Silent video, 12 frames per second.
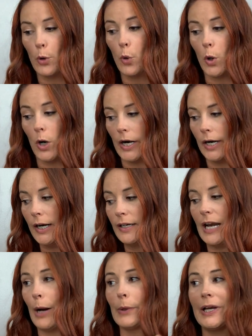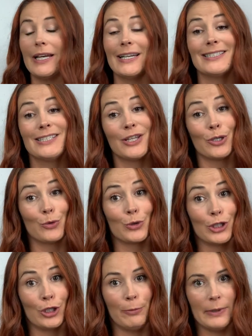Or now we're getting into the
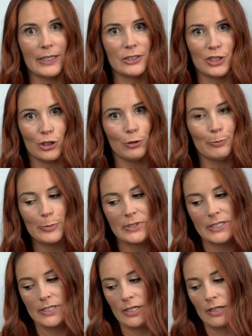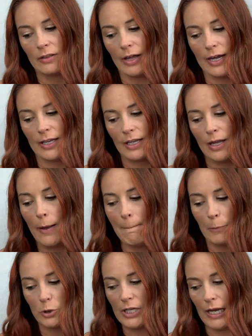real big dupes, like
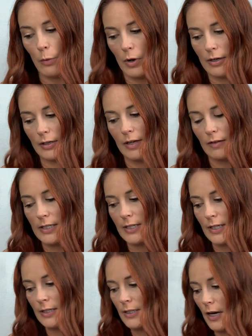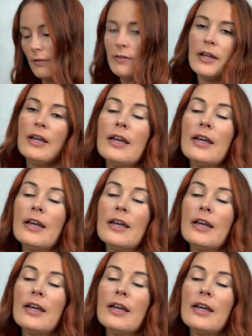multi-quantity listing stuff.